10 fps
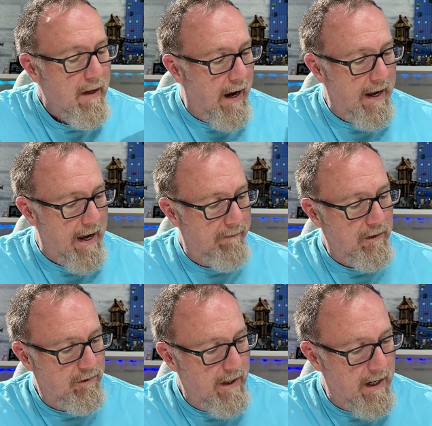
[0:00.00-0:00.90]
I have
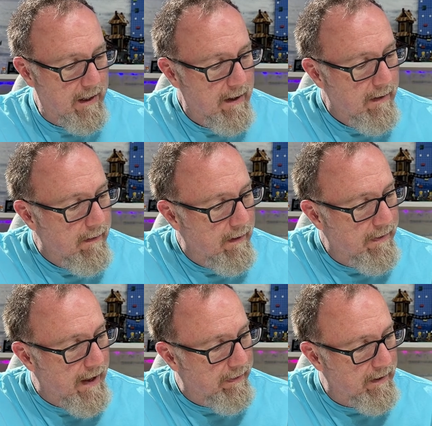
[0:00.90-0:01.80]
to say
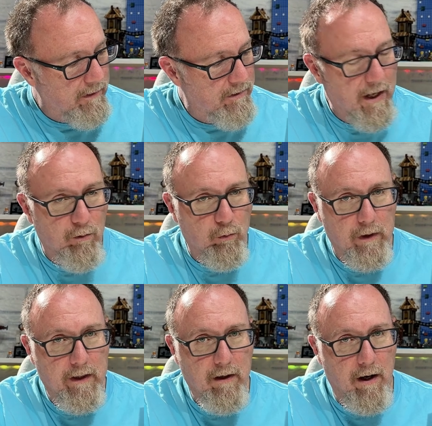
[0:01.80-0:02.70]
that this set
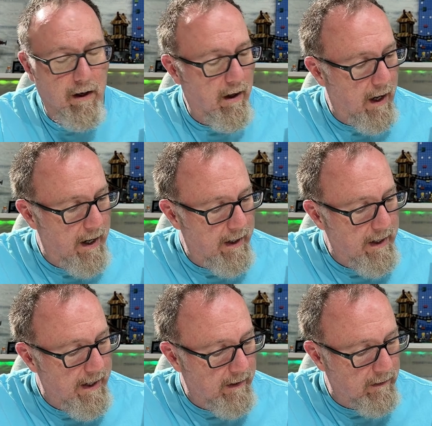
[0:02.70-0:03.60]
really caught our eye,
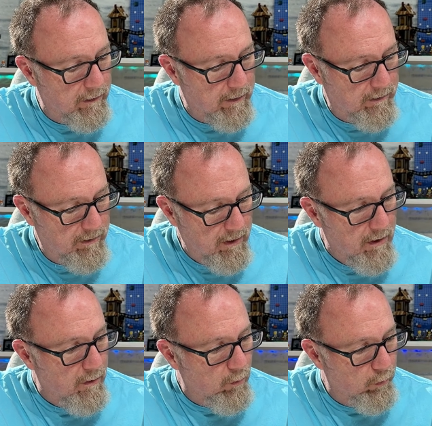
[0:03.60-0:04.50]
and it looks
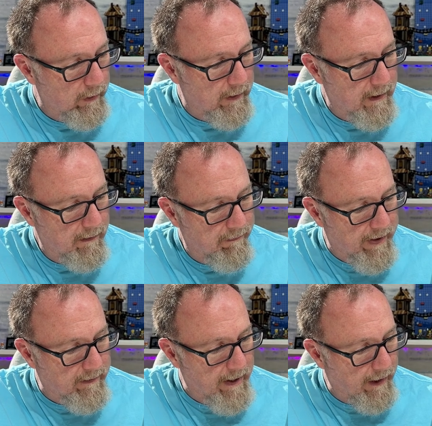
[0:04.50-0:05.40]
really
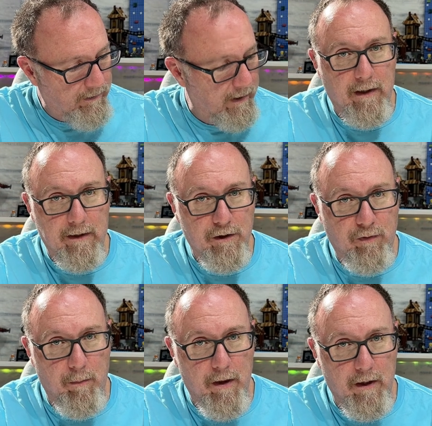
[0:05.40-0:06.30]
fantastic, at least
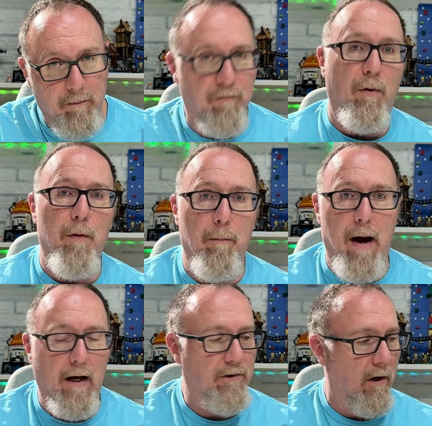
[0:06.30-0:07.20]
from the
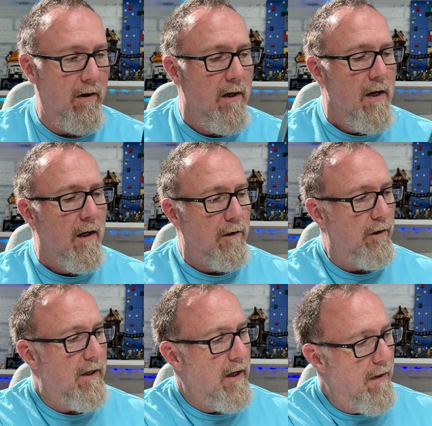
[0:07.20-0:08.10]
box art.
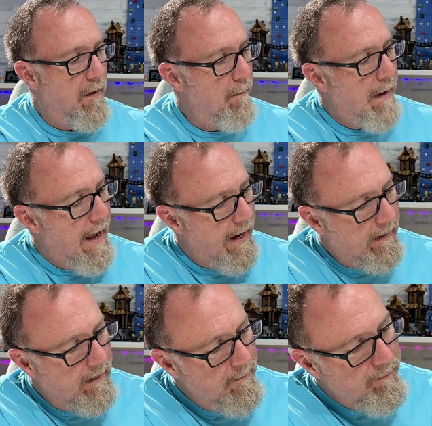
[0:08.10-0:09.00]
Looking on the
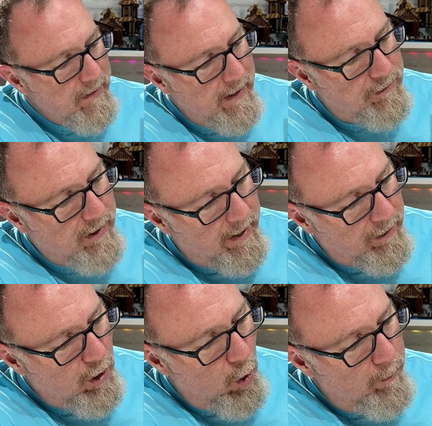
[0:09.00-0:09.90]
back, it's got
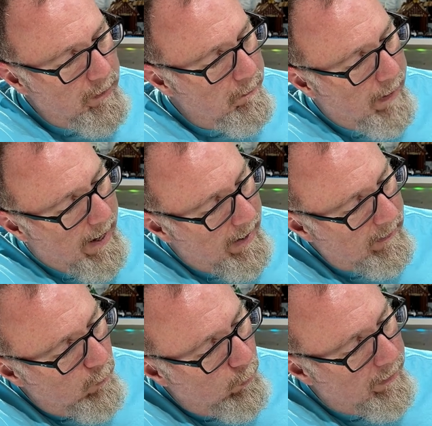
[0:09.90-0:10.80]
an open
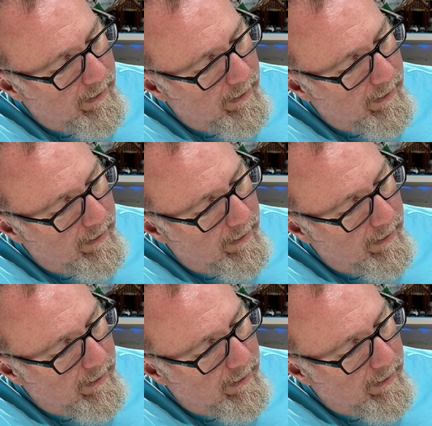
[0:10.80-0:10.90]
back with